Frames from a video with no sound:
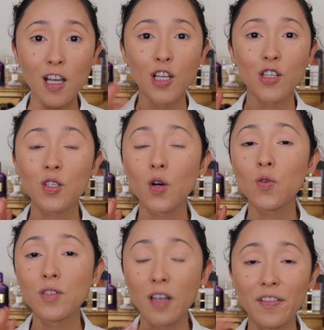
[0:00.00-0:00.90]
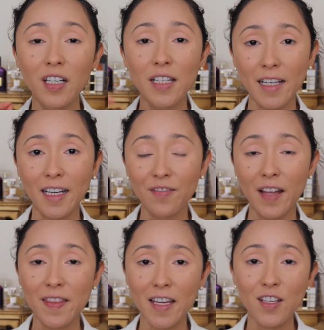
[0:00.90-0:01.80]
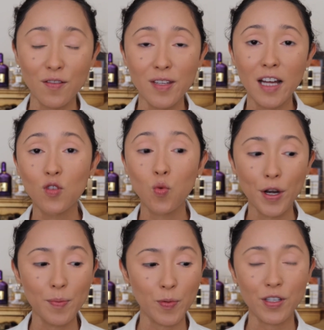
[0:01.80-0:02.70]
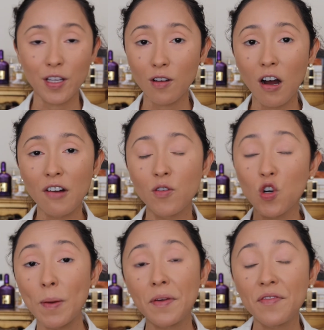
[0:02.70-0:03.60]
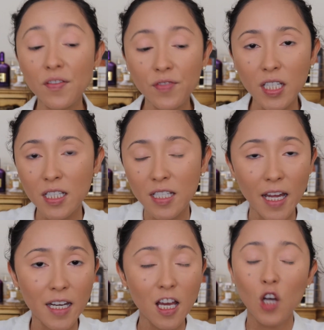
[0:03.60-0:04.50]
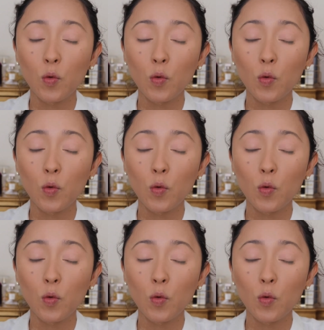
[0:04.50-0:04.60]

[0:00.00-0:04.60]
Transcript: So definitely take advantage of that 20% off, or maybe 15, 10,